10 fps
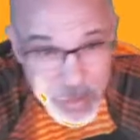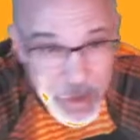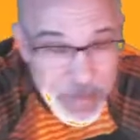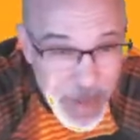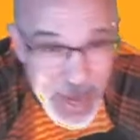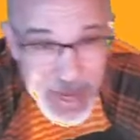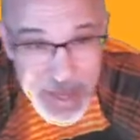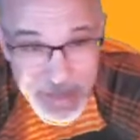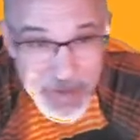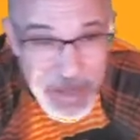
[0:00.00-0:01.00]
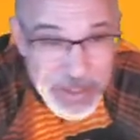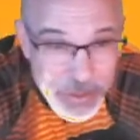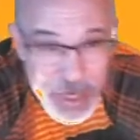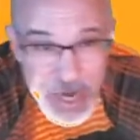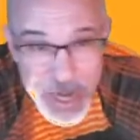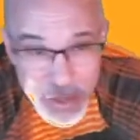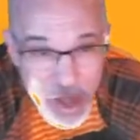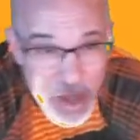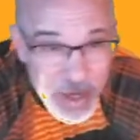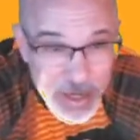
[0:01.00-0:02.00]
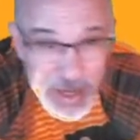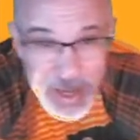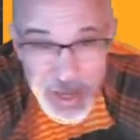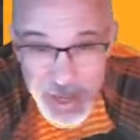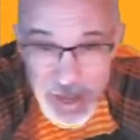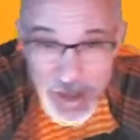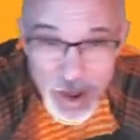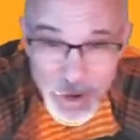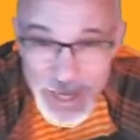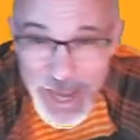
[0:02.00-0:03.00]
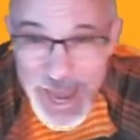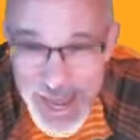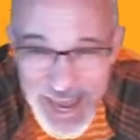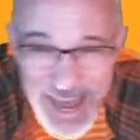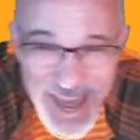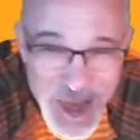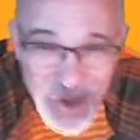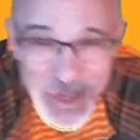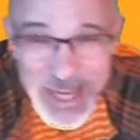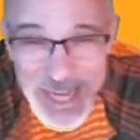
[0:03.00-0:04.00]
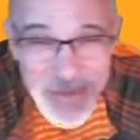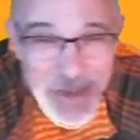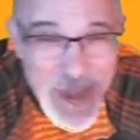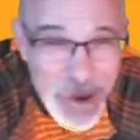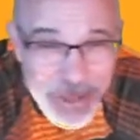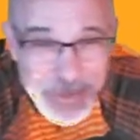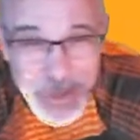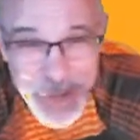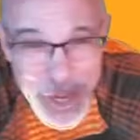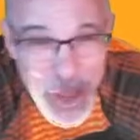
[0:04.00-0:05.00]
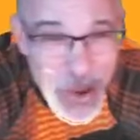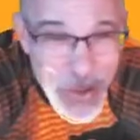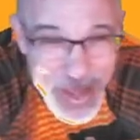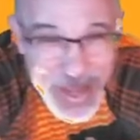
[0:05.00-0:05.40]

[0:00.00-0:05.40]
went by faster than I thought. Only 11 hours more to go.